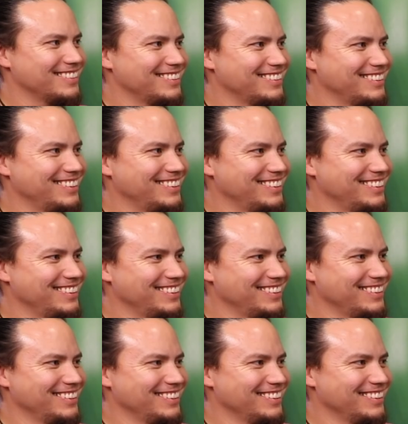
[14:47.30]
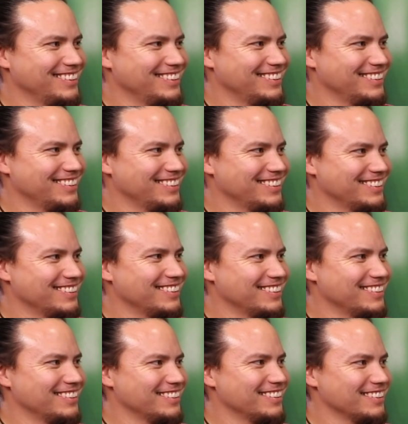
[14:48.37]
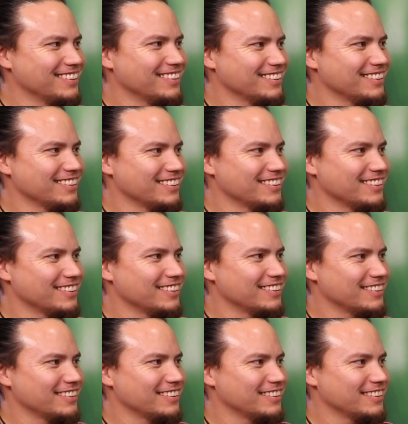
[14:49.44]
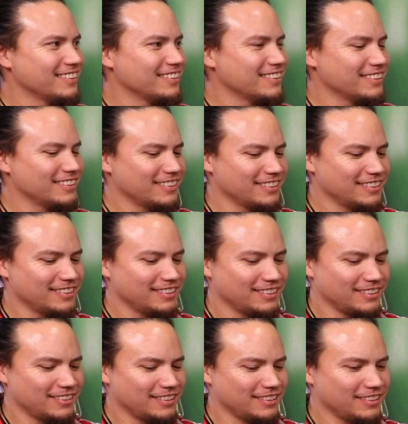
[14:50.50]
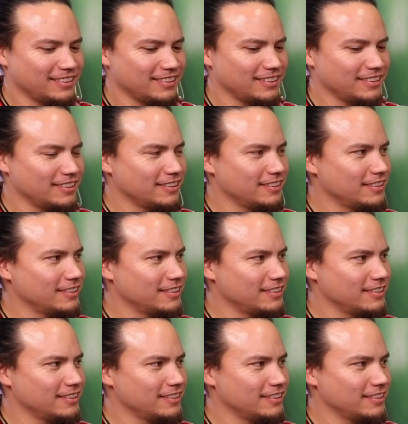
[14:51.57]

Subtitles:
This person isn't speaking.